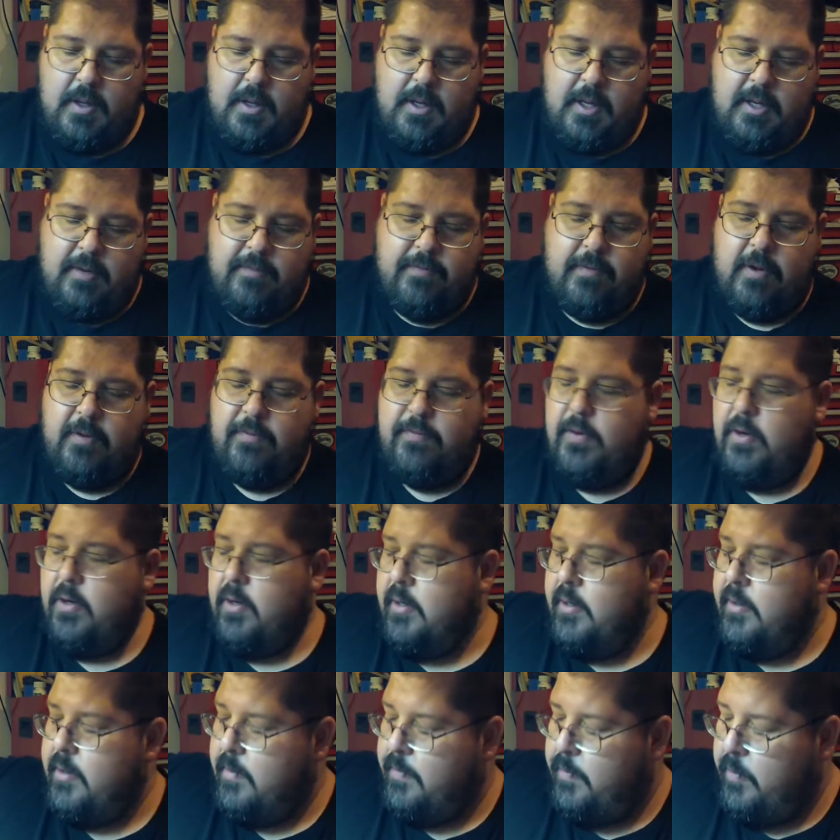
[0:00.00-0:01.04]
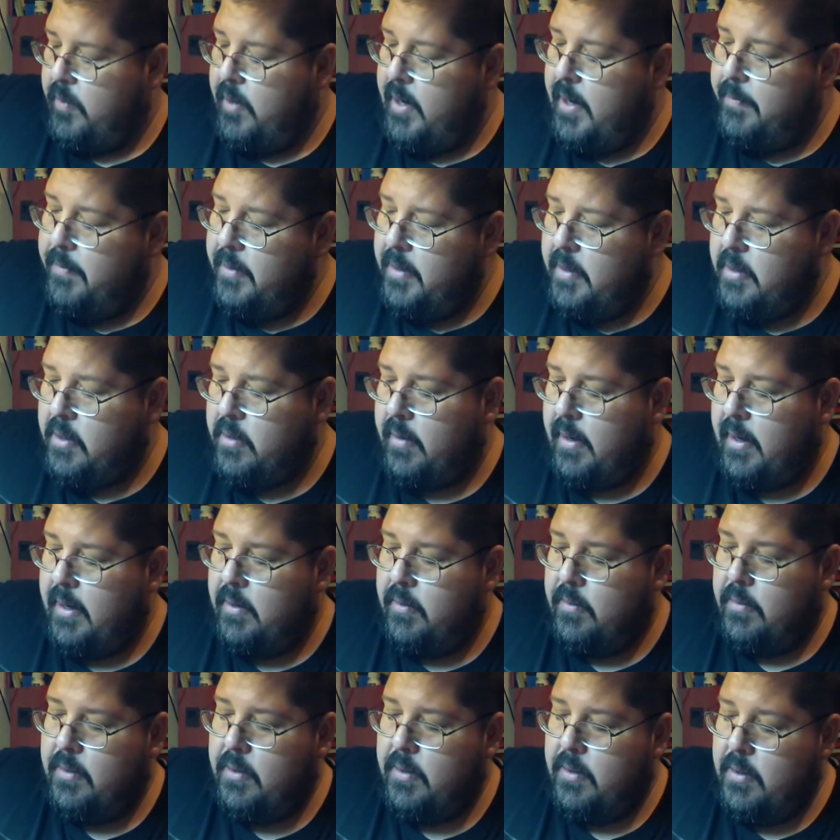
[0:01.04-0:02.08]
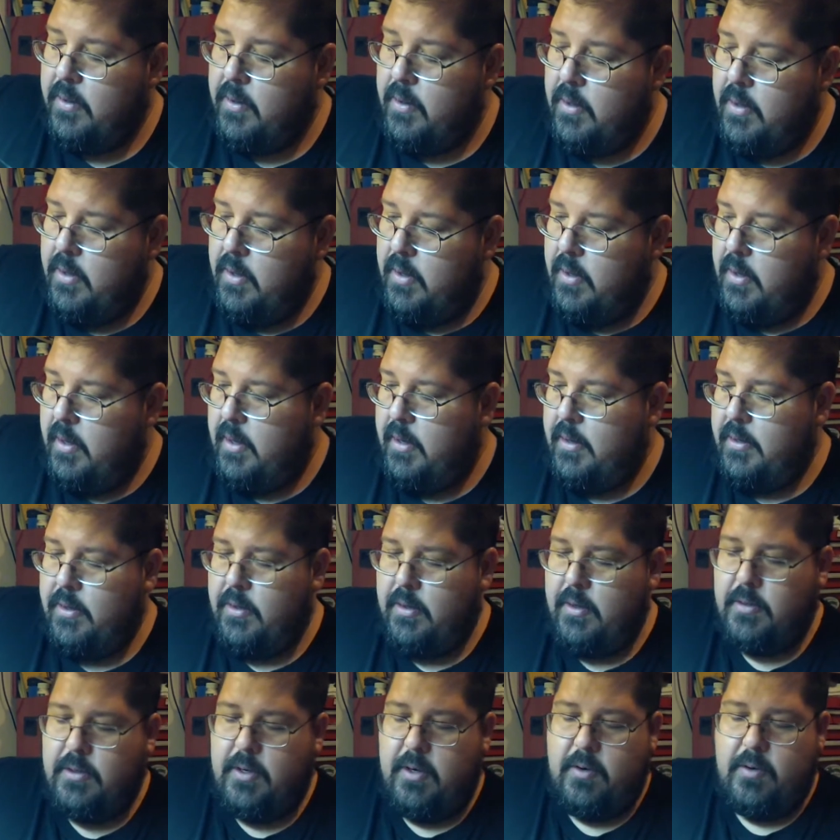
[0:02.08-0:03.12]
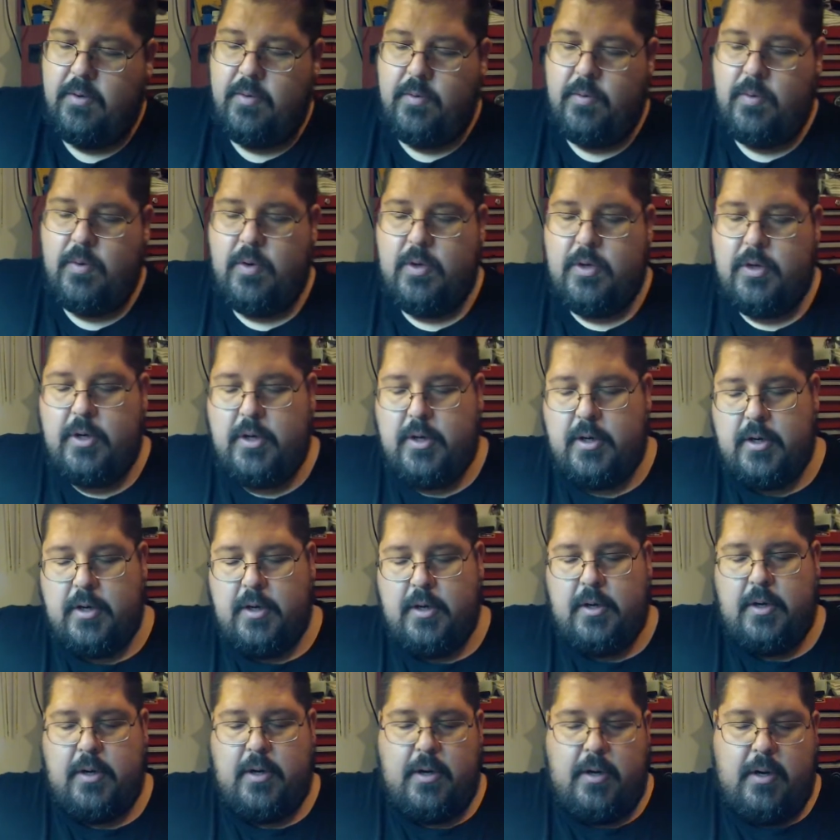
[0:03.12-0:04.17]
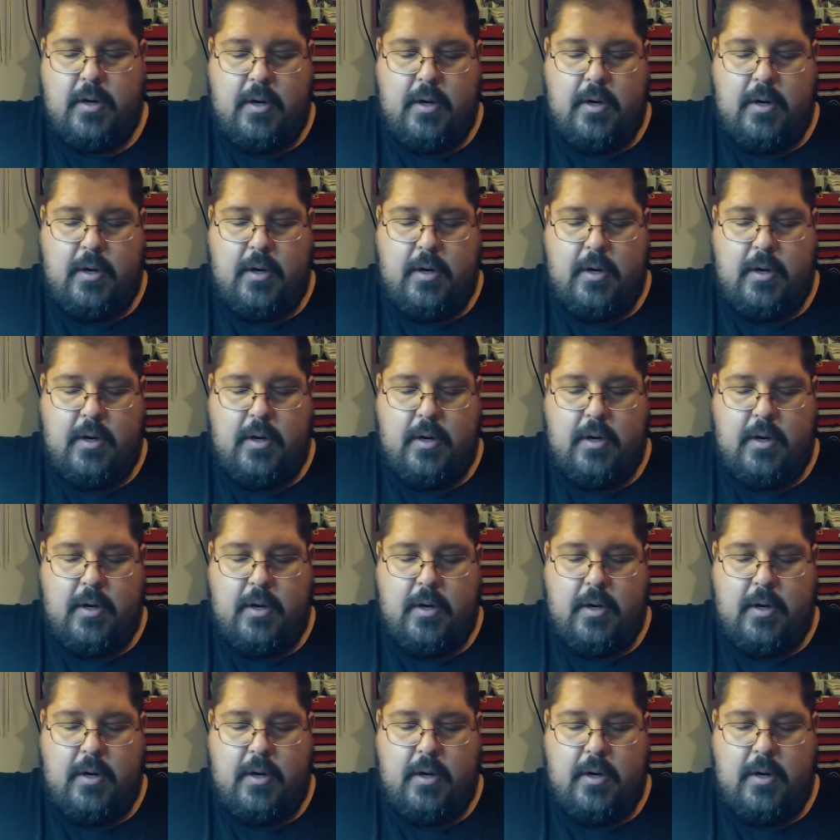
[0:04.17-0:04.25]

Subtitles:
if you're in the prepping crowd and you're